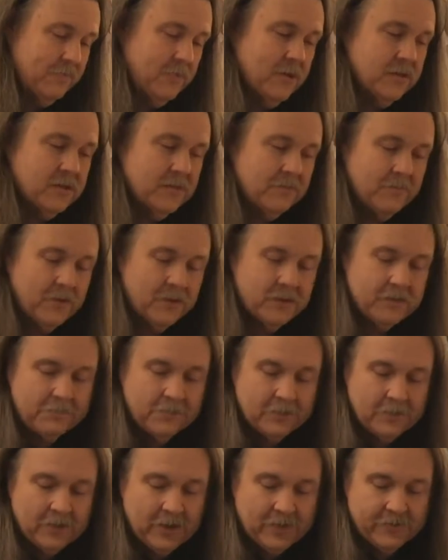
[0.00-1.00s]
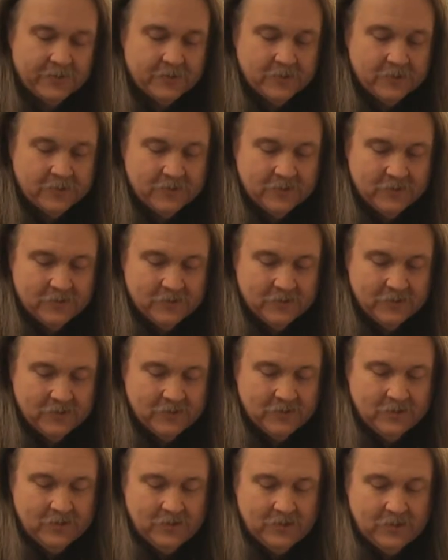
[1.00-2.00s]
Best to put it on the
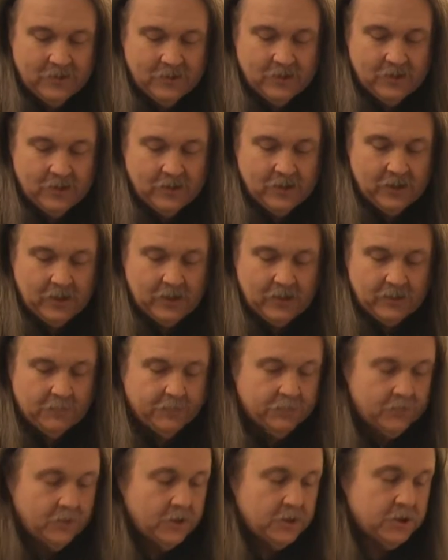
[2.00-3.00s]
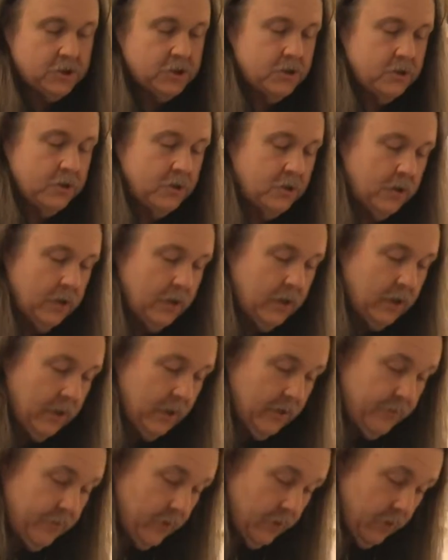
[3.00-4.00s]
brush,
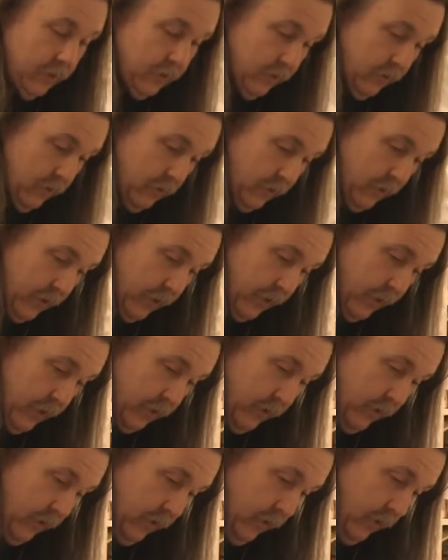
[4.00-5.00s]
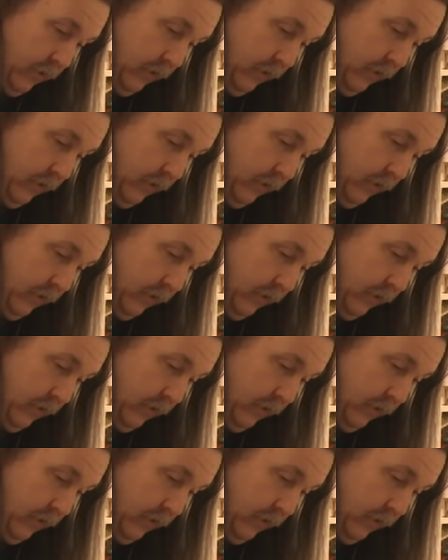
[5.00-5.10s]
and then again